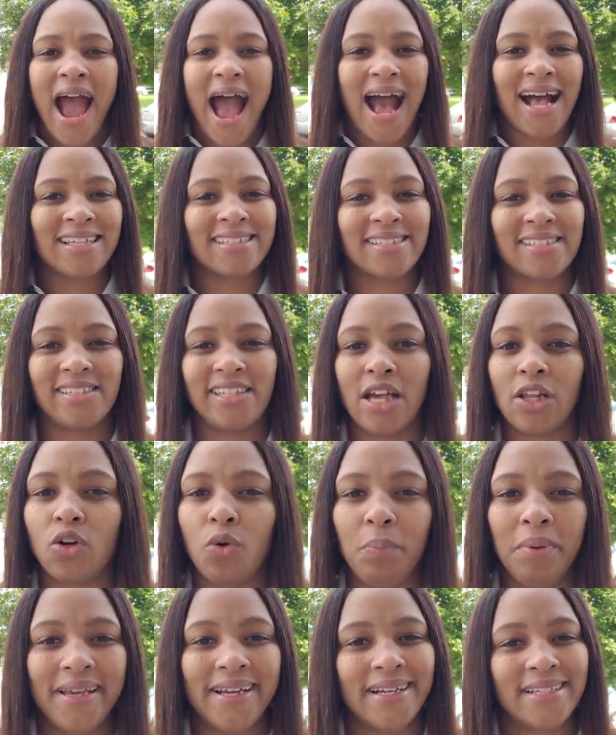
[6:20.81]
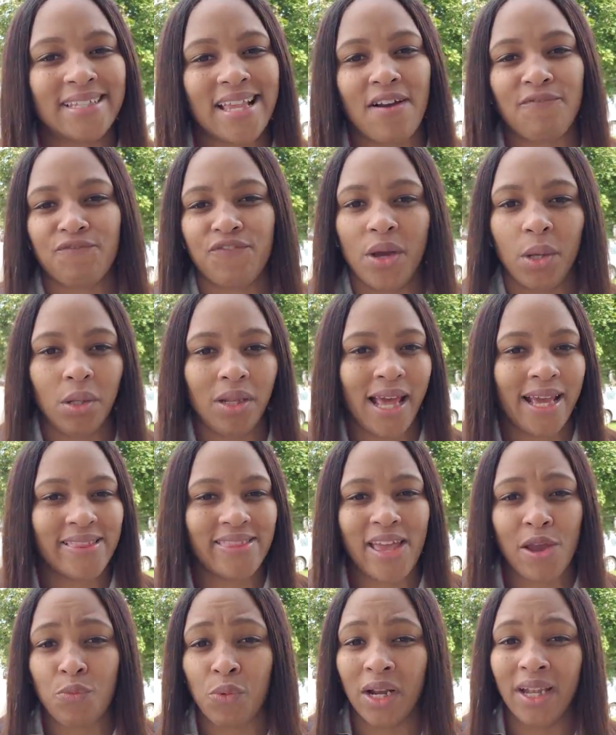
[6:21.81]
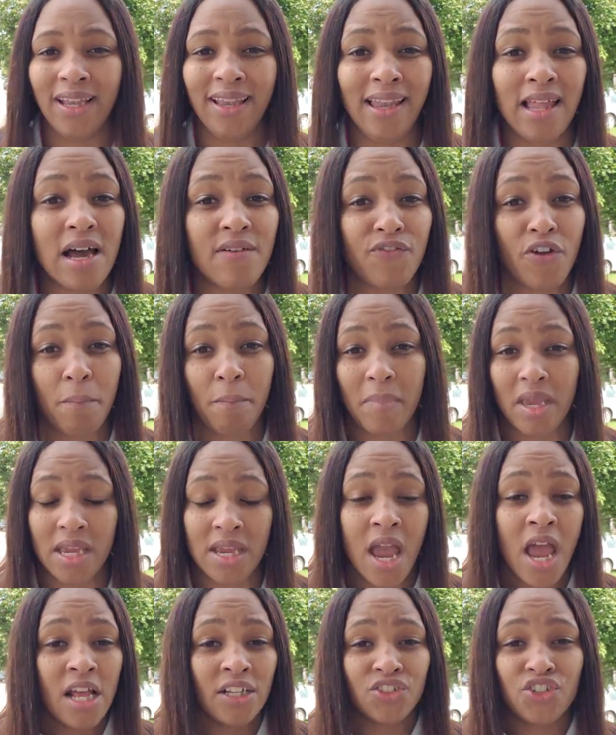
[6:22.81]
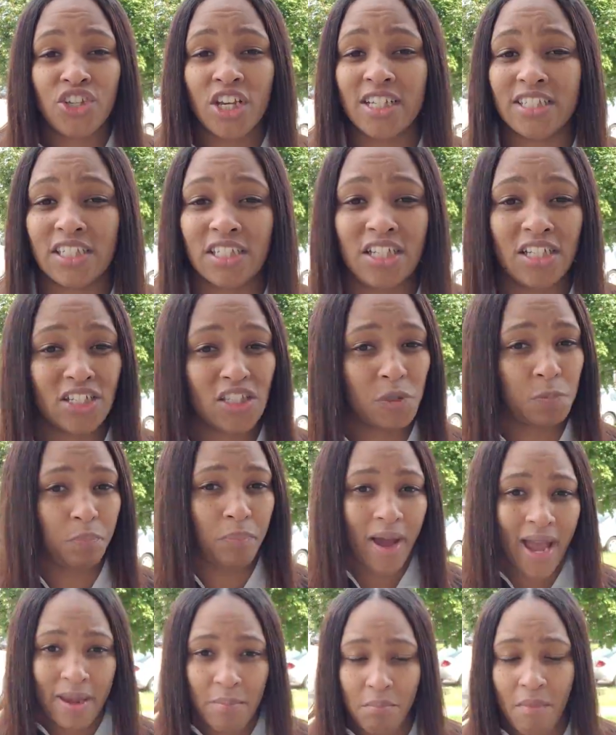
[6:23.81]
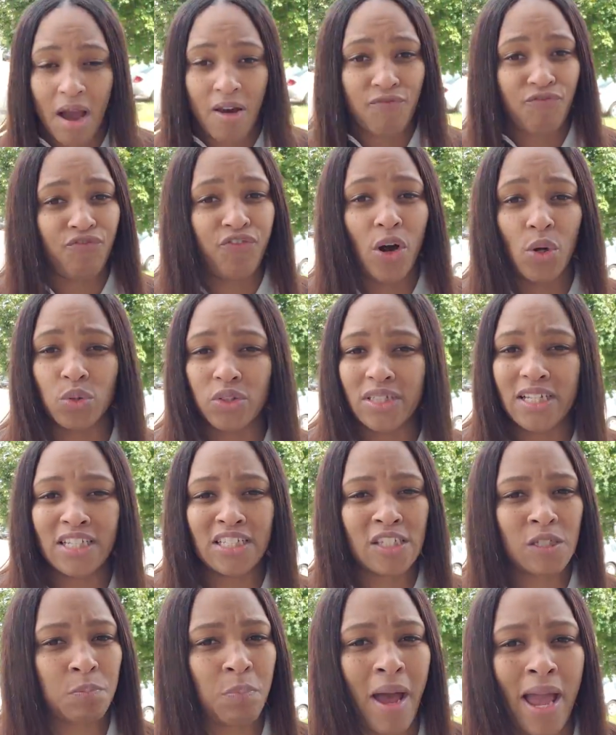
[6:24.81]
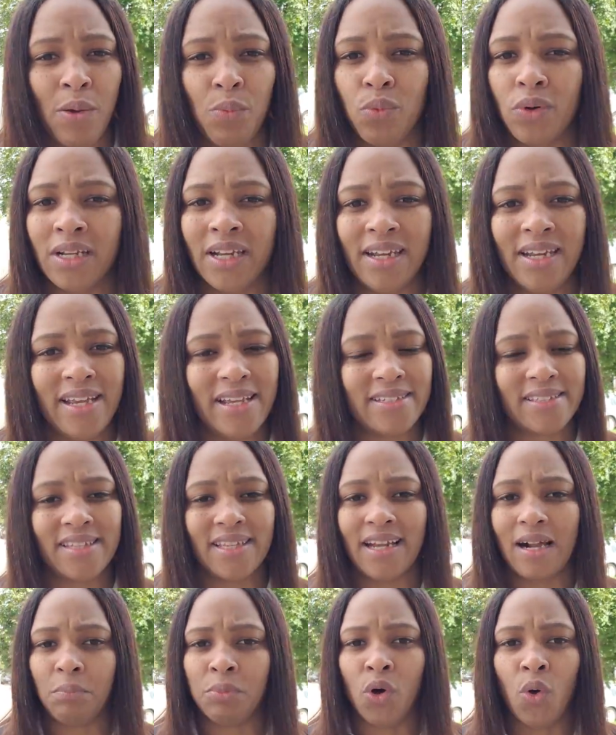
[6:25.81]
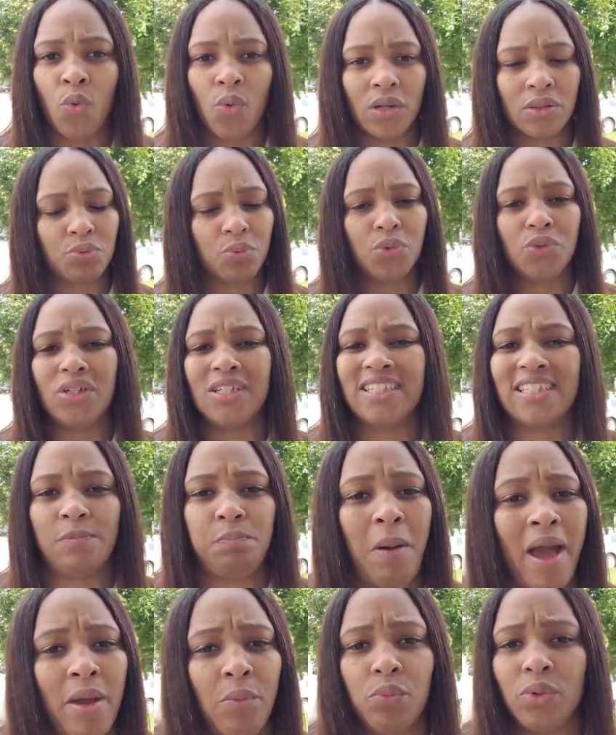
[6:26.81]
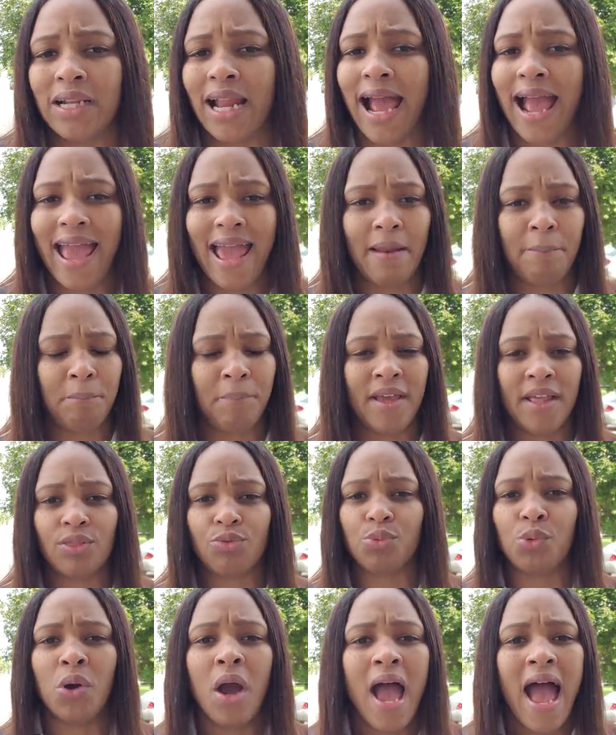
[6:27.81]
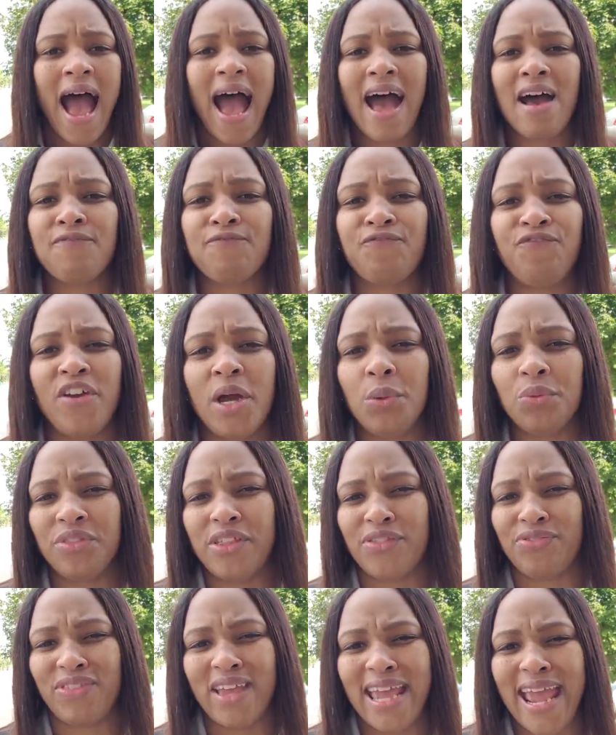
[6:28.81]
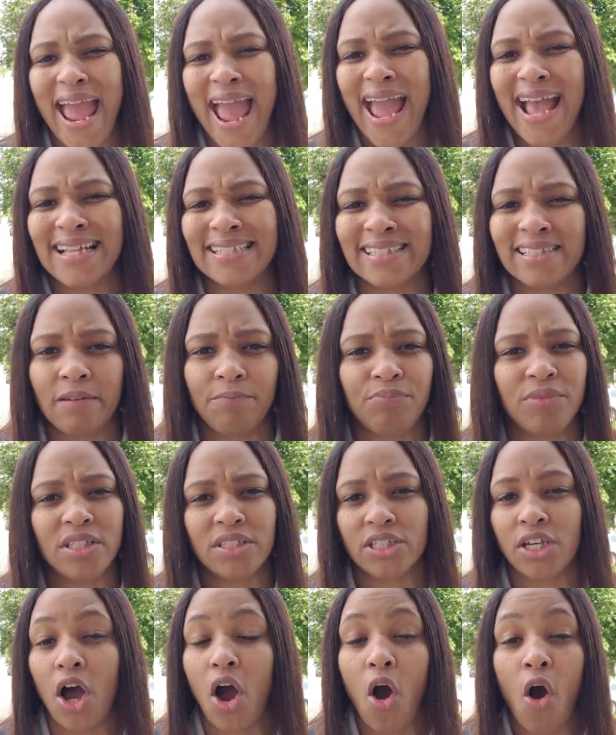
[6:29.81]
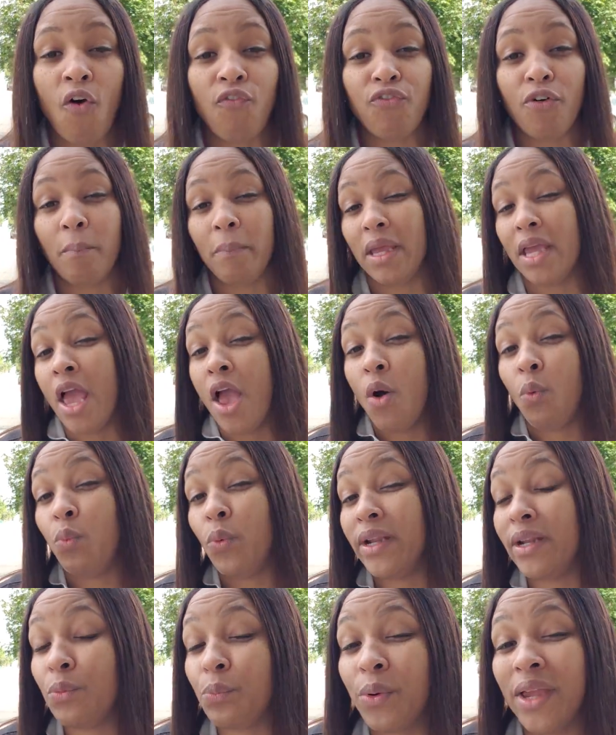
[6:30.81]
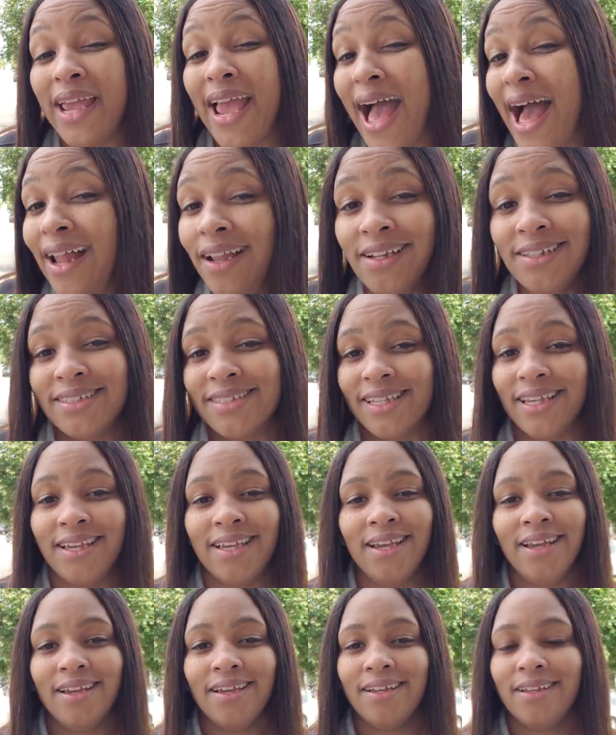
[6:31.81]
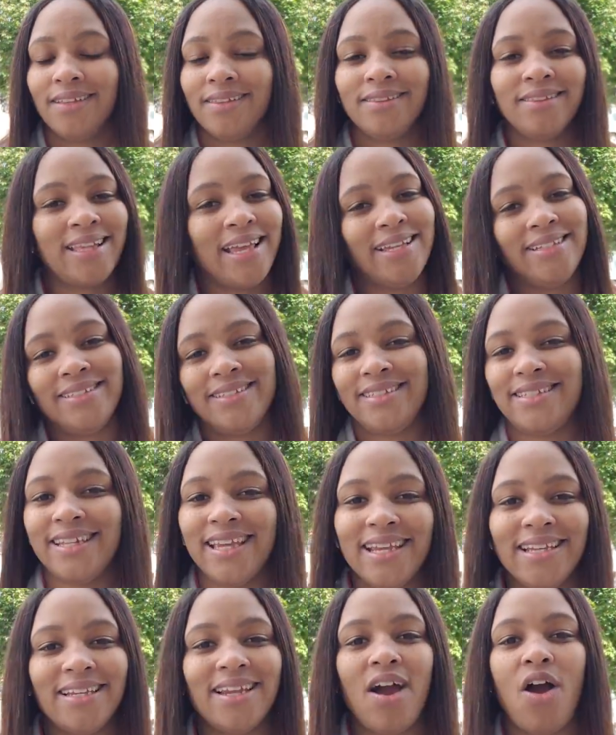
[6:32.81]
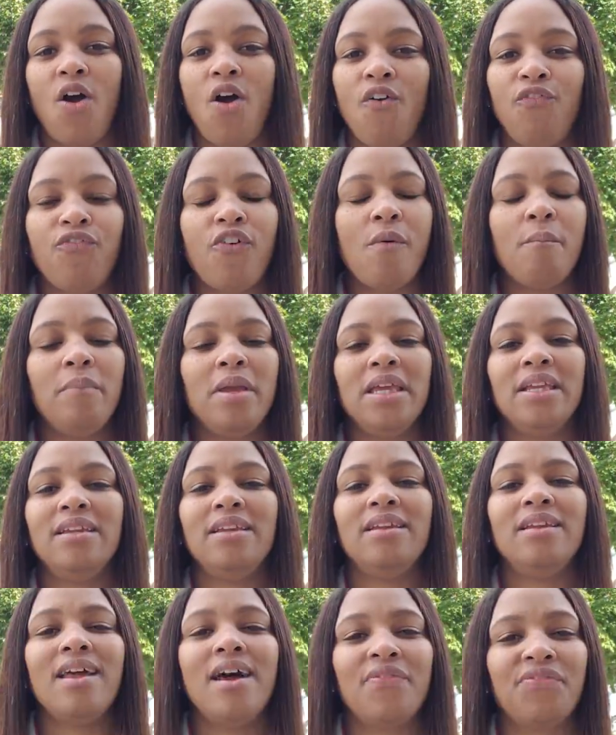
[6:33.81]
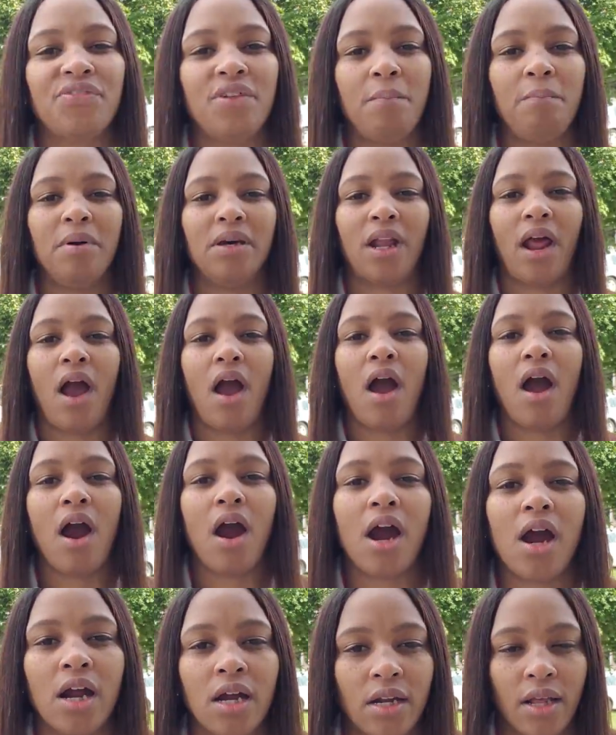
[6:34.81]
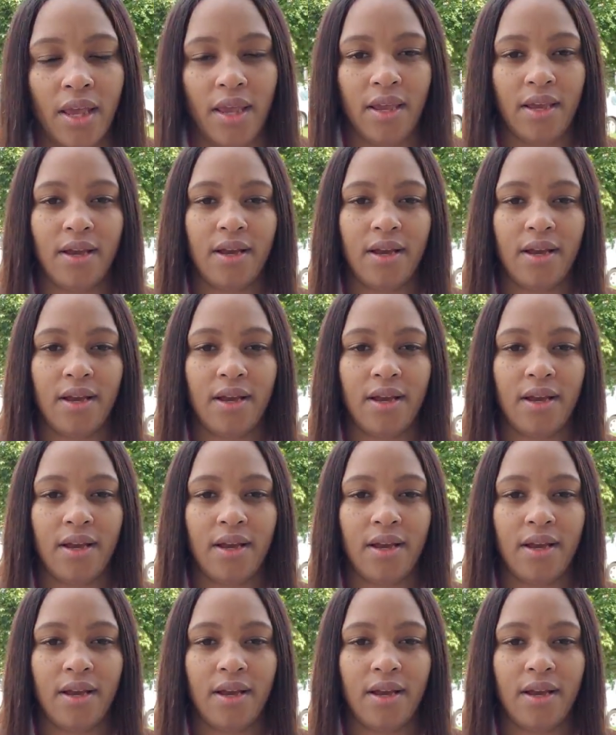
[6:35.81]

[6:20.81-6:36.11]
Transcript: I settled because I felt like they were loving me just despite my faults, despite what it is that I'm going through, despite what I had been through. I felt that they had something to offer me, when in reality, they didn't offer me nothing but a heartache.